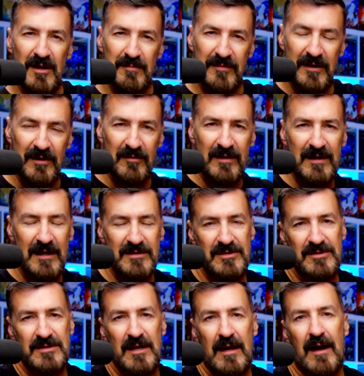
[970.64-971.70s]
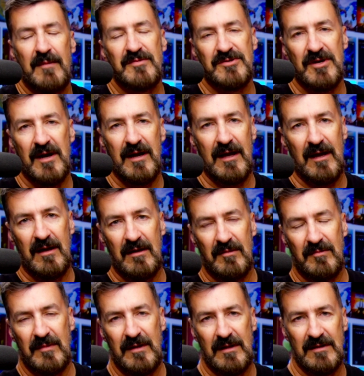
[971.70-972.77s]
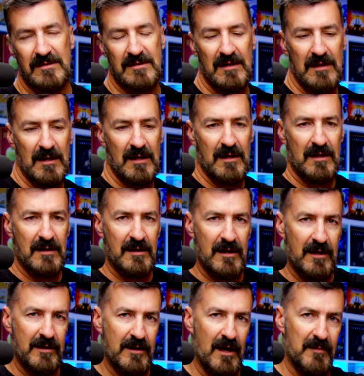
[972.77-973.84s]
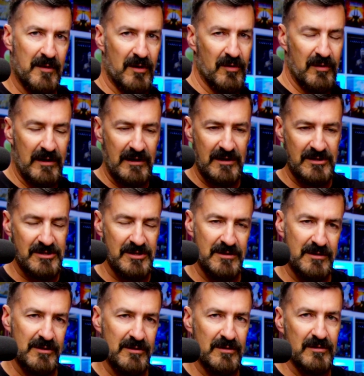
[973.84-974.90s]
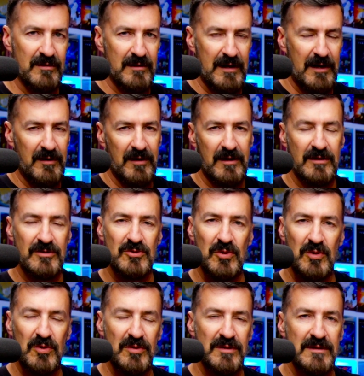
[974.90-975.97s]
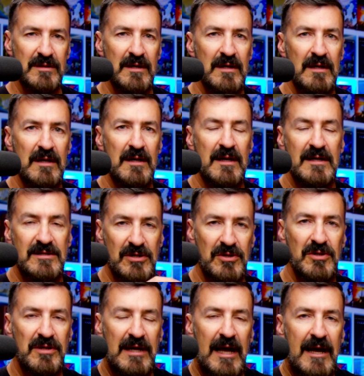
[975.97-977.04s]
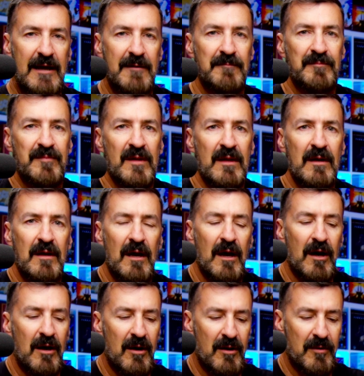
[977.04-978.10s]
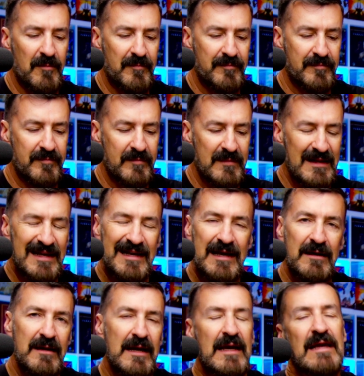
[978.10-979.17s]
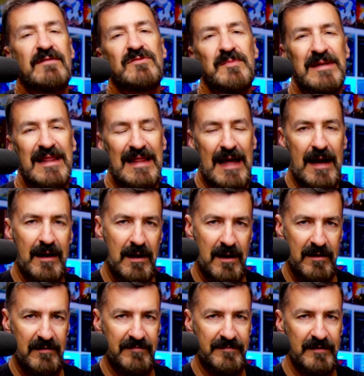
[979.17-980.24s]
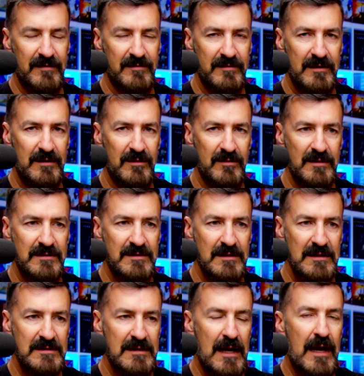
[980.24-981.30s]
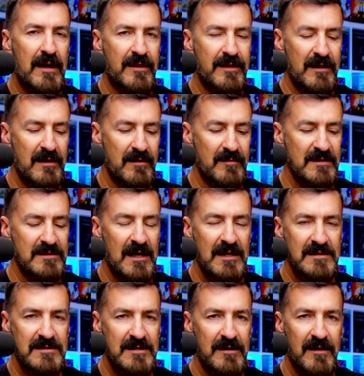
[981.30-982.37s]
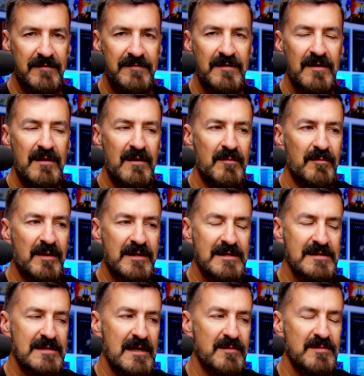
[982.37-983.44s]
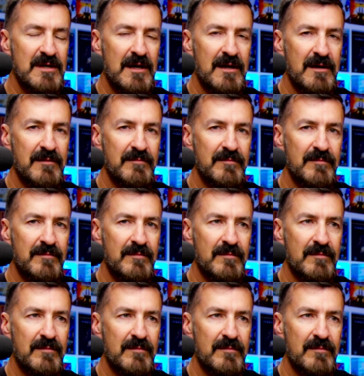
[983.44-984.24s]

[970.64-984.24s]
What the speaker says: up there. Renature is an abstract game, and it's kind of domino-ish, and your area control, and it's a good game. It gives me that kind of feel. It's got a theme, it's got stuff, but at the same time,